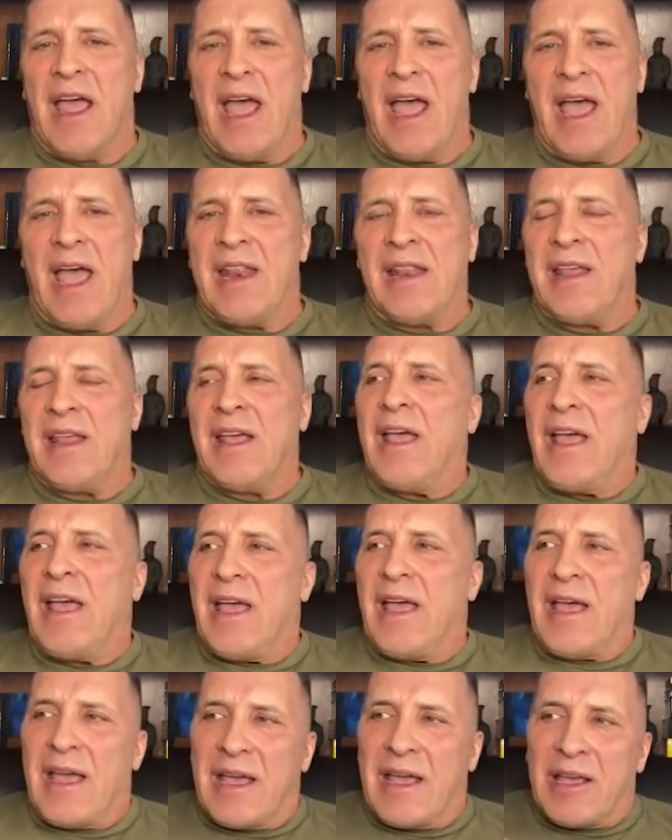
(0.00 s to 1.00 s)
And
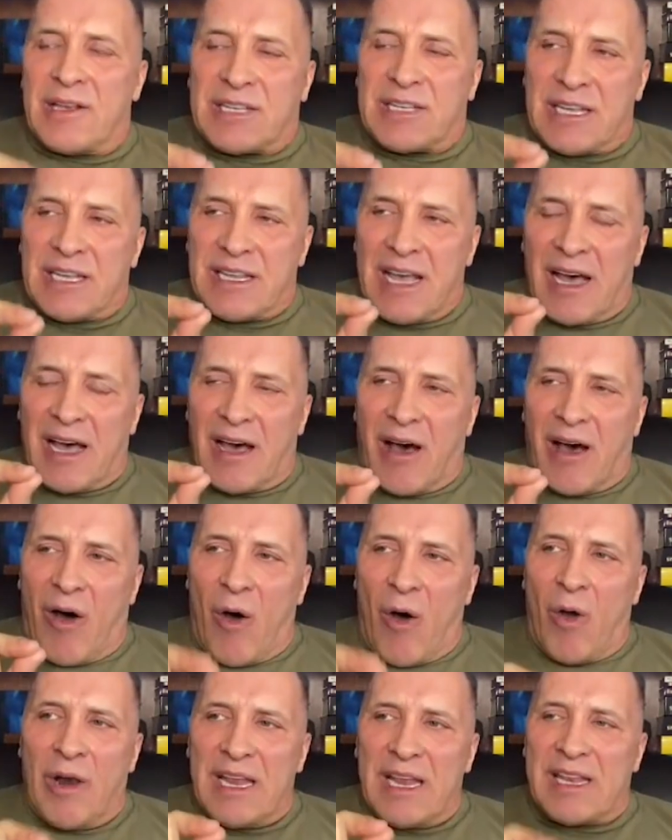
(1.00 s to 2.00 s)
you see, the
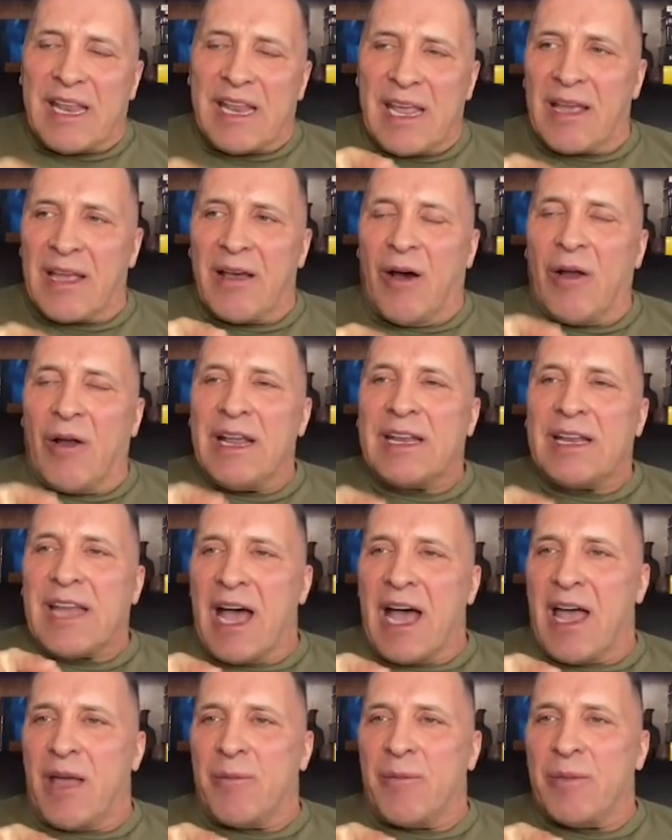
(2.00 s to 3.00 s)
only thing, only
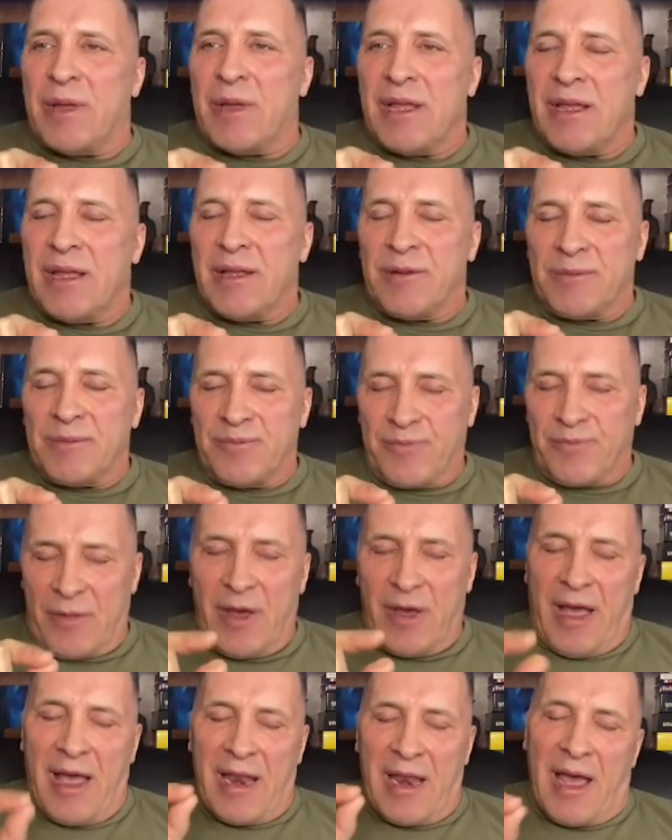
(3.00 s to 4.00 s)
time,
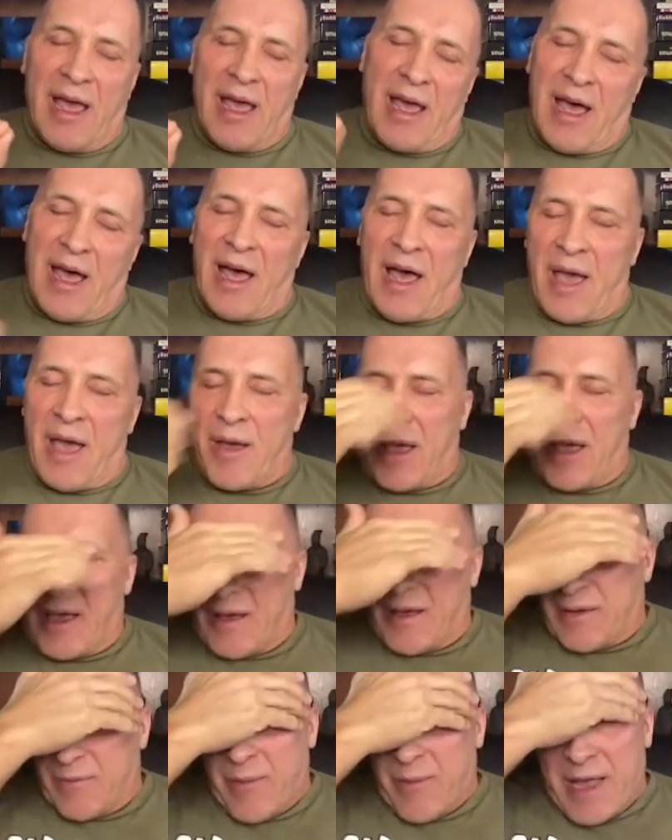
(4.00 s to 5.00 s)
and I, I, I
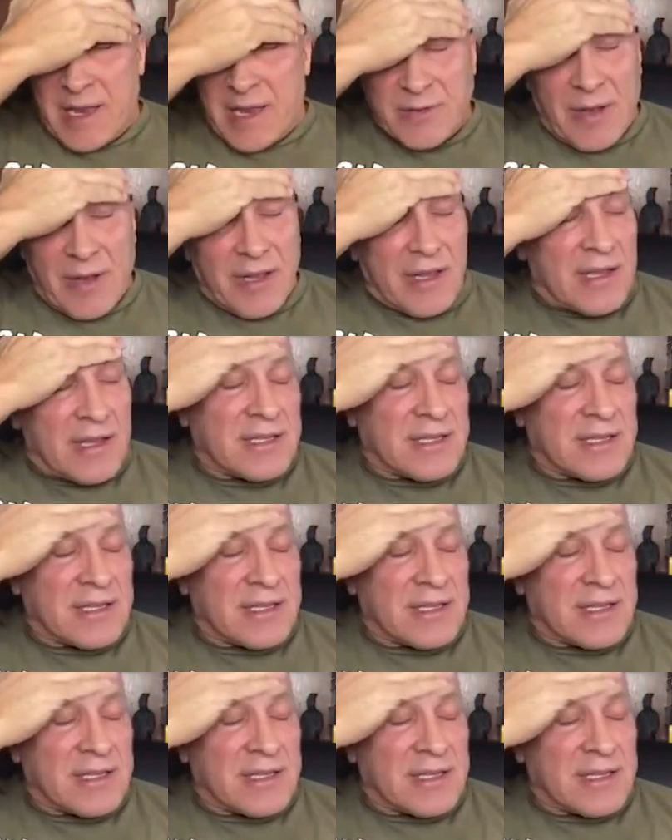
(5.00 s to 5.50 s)
might as well